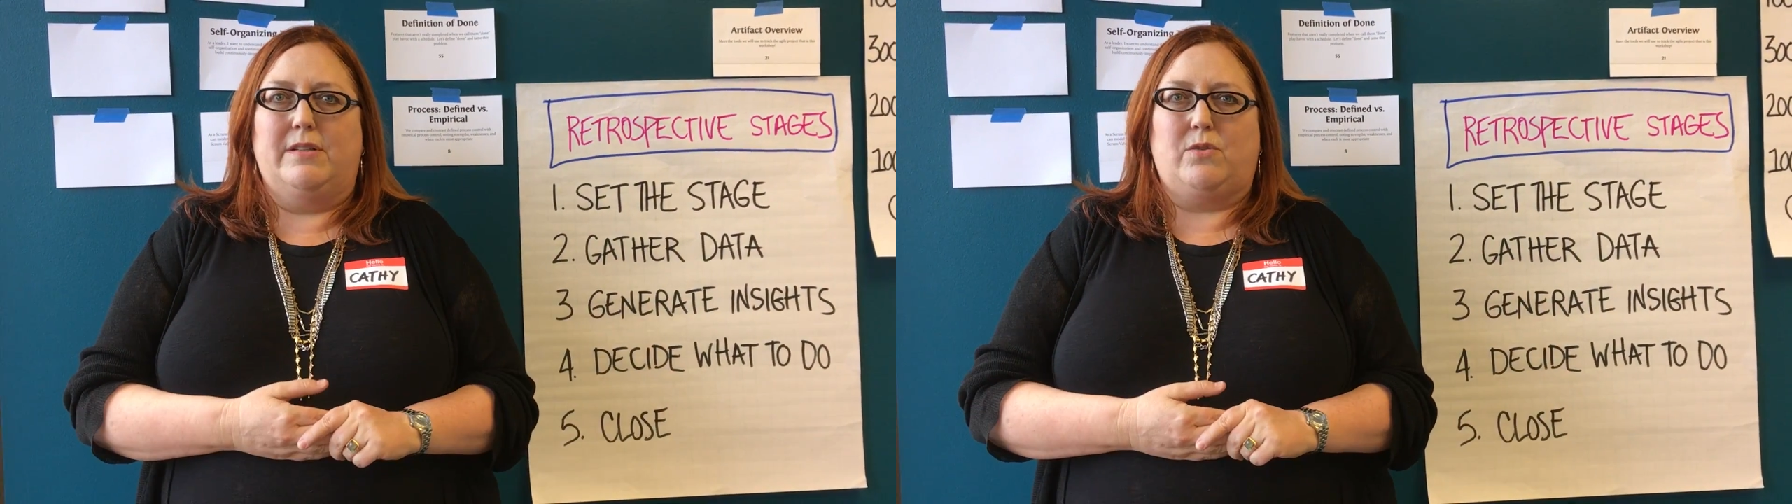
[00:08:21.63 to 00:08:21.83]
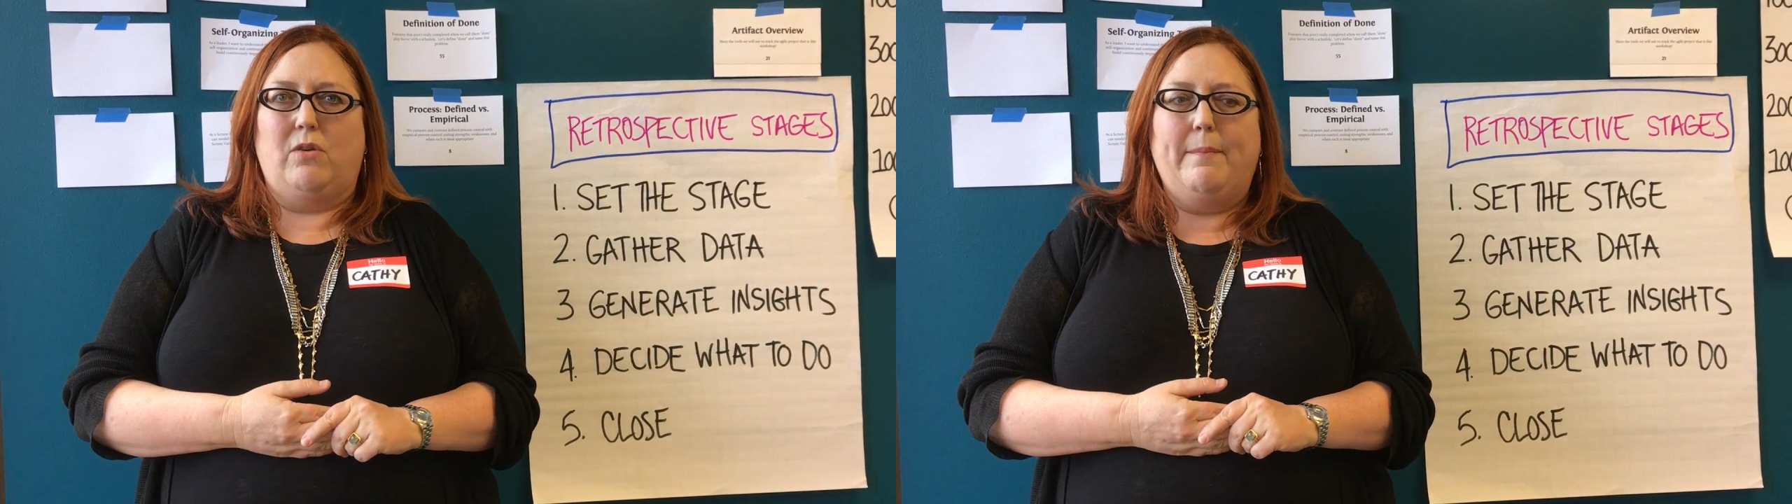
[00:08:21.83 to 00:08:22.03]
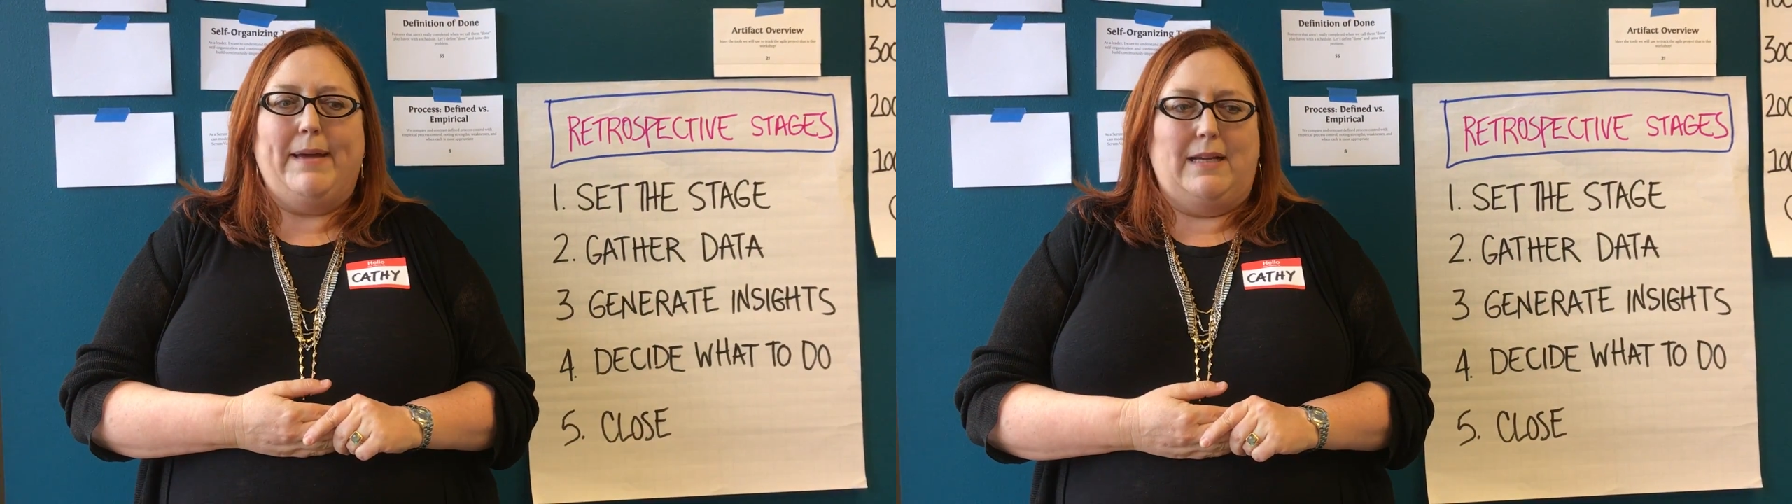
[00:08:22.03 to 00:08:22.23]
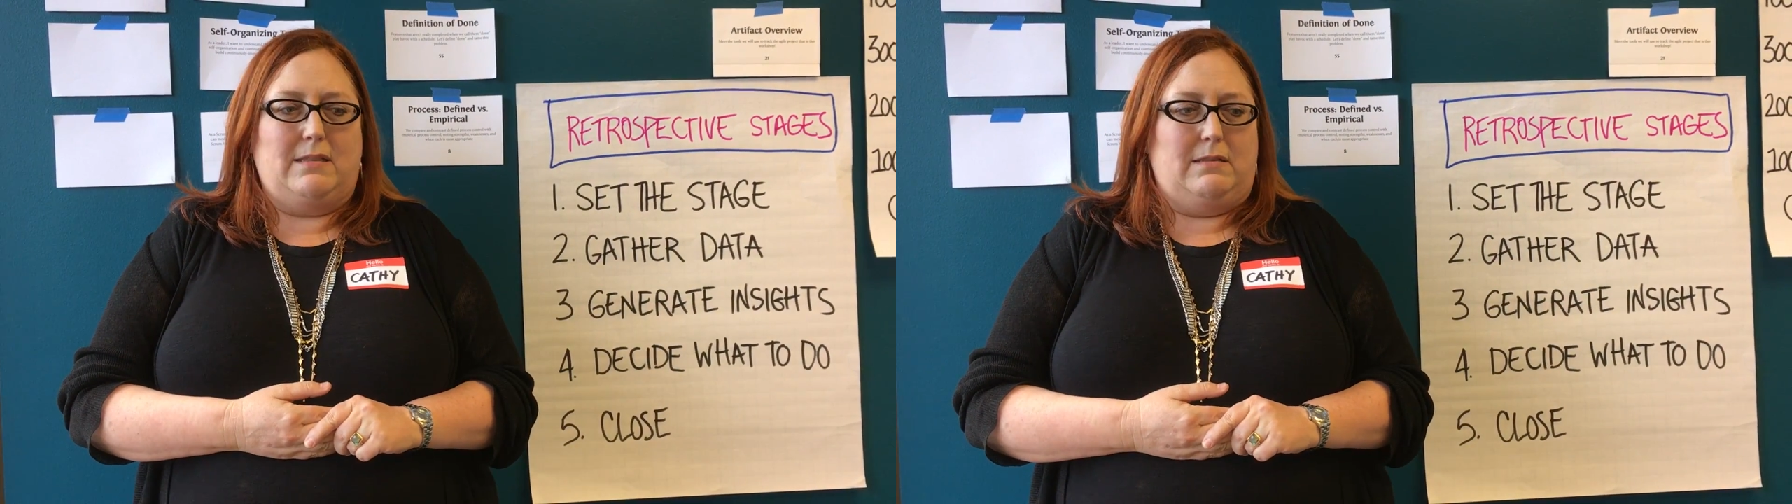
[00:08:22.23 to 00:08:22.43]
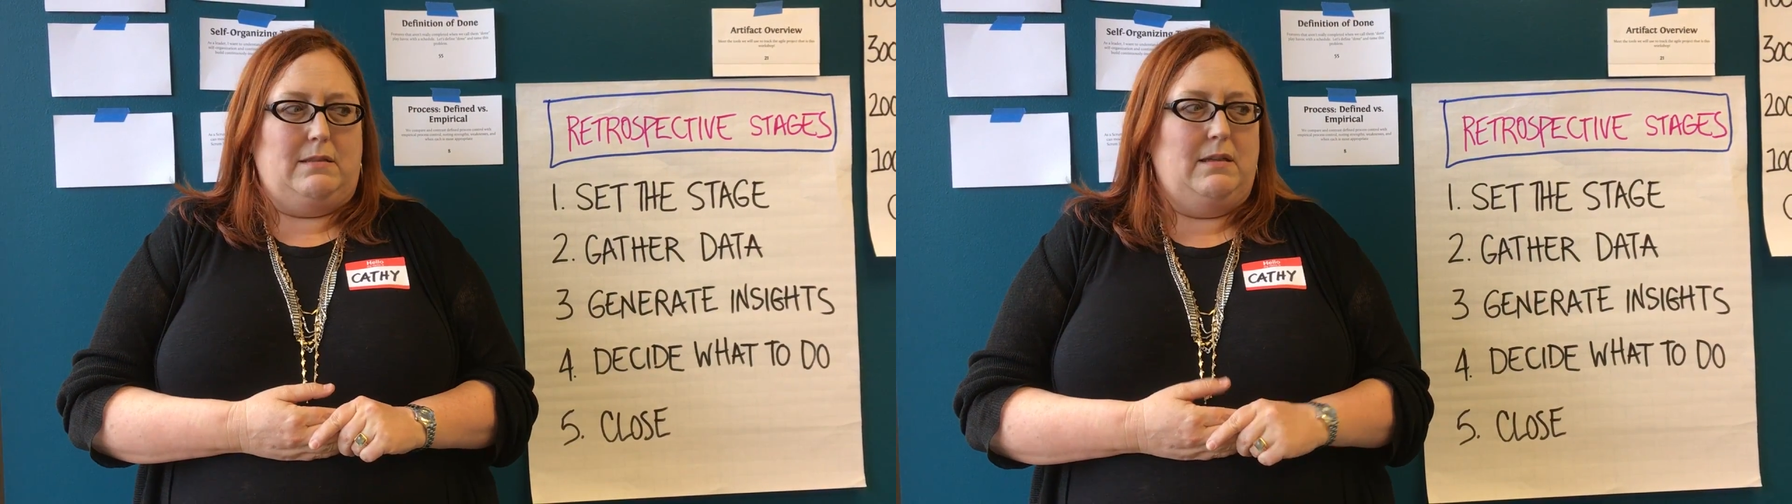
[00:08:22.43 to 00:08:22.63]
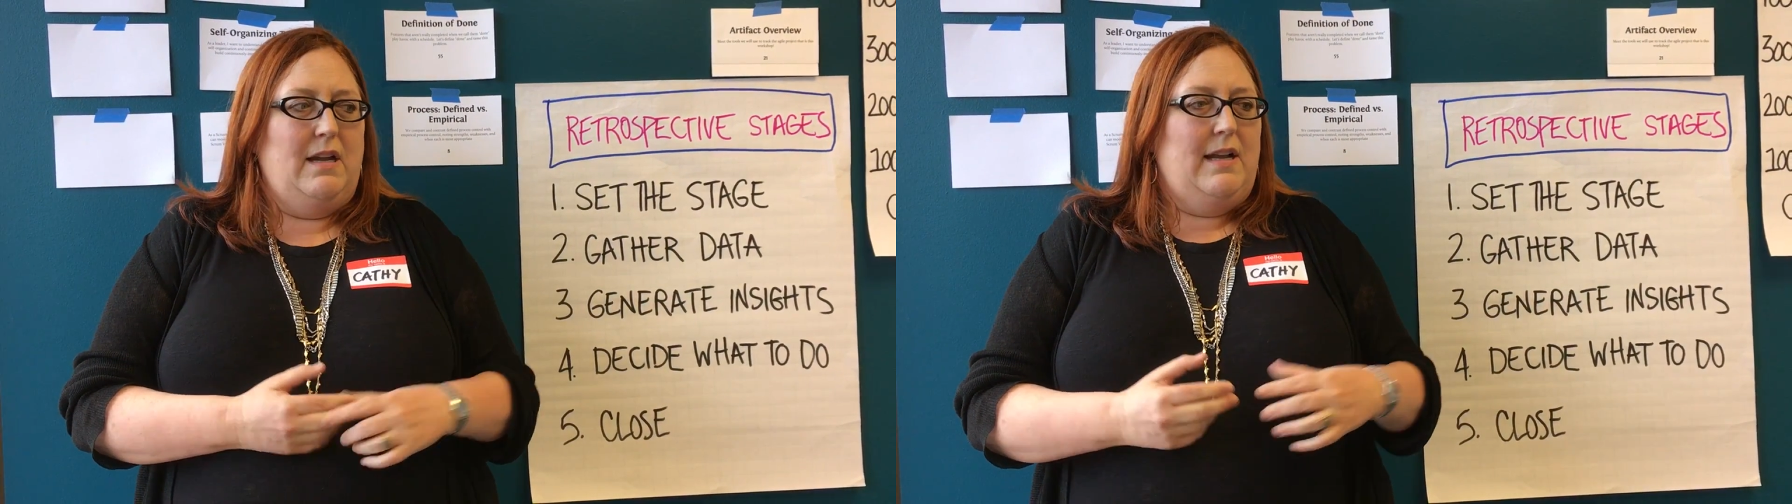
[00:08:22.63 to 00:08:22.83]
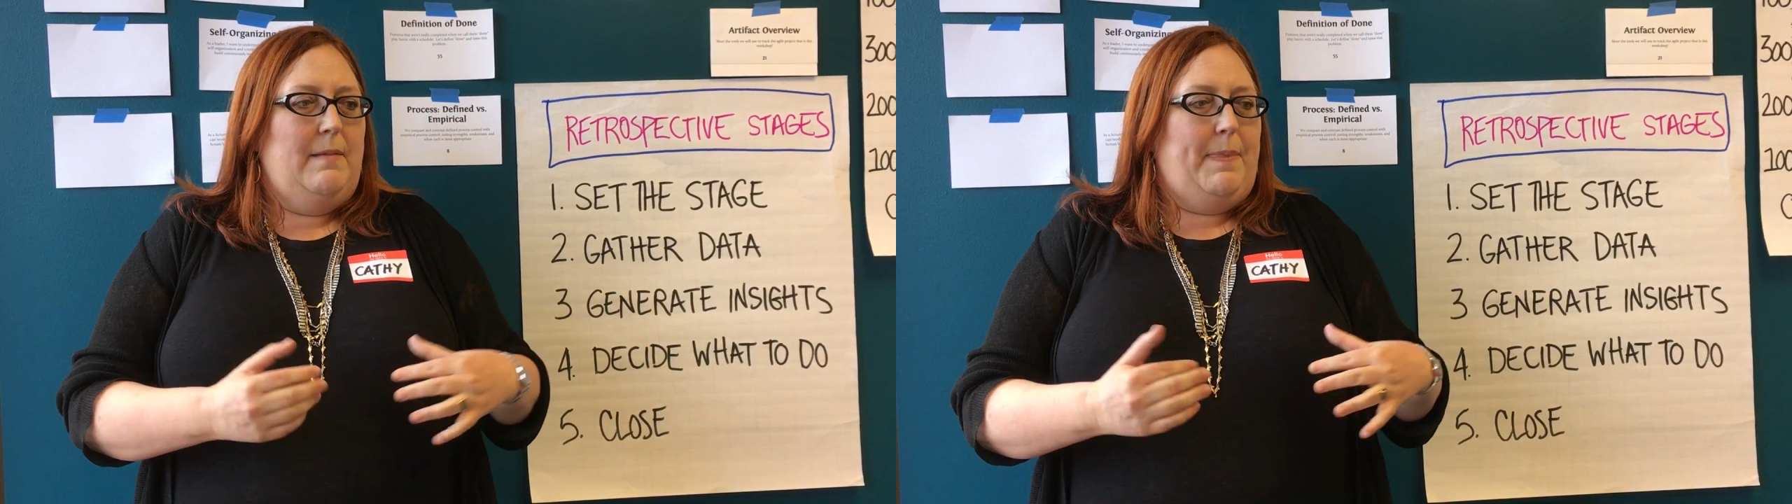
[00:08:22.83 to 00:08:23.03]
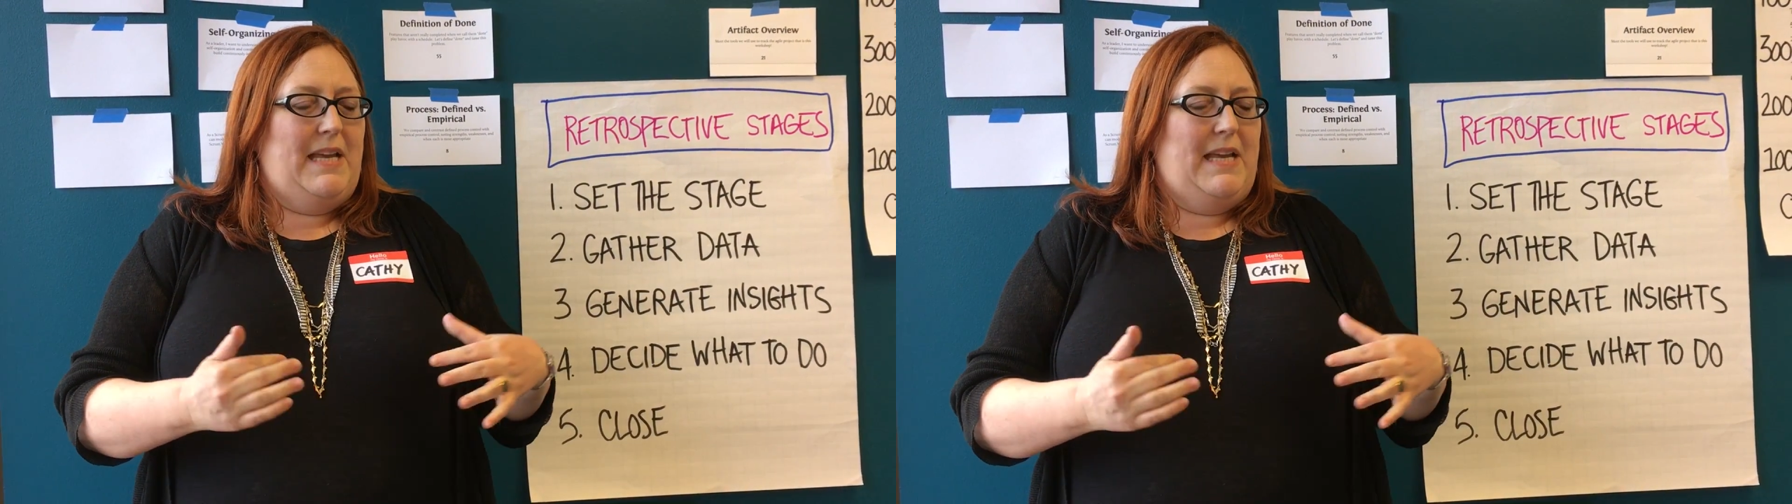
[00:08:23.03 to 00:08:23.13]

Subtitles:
or a Scrum Master